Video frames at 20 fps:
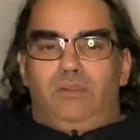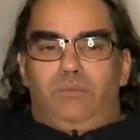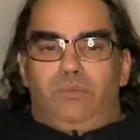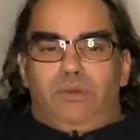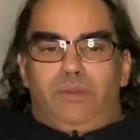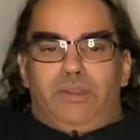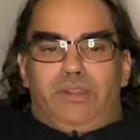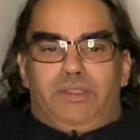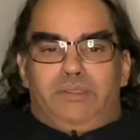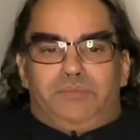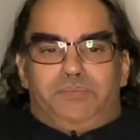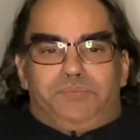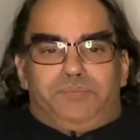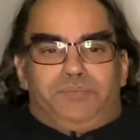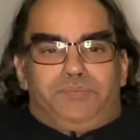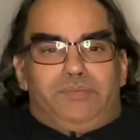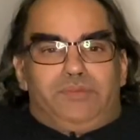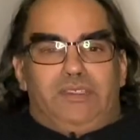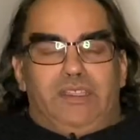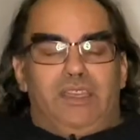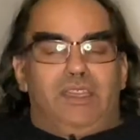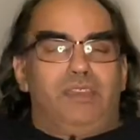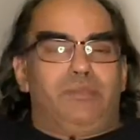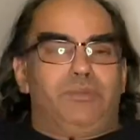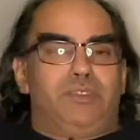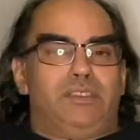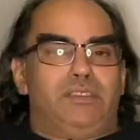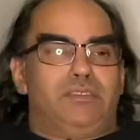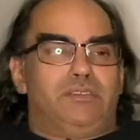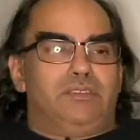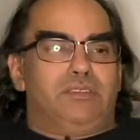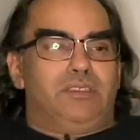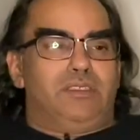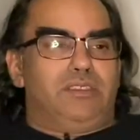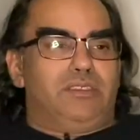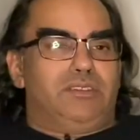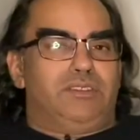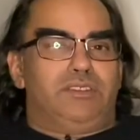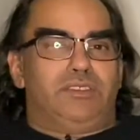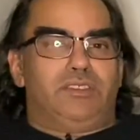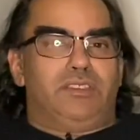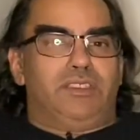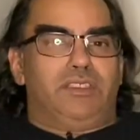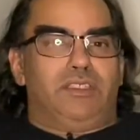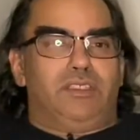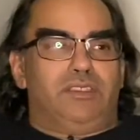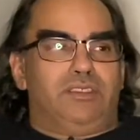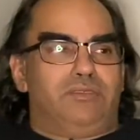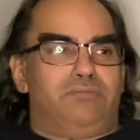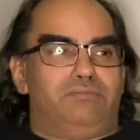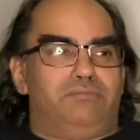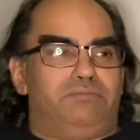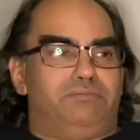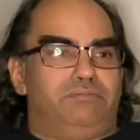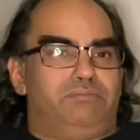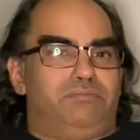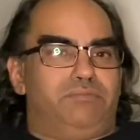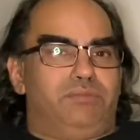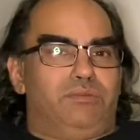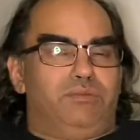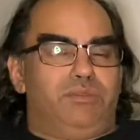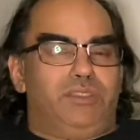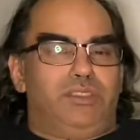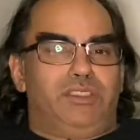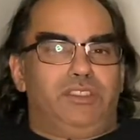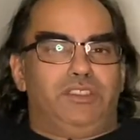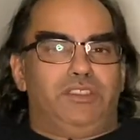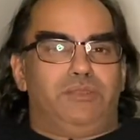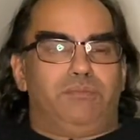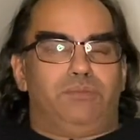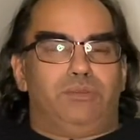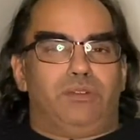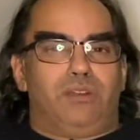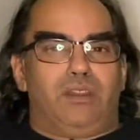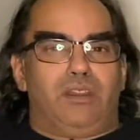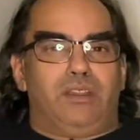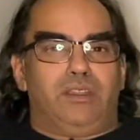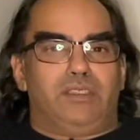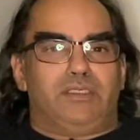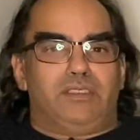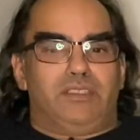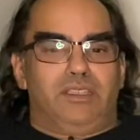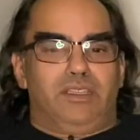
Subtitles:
But yeah, man, it's a really good product.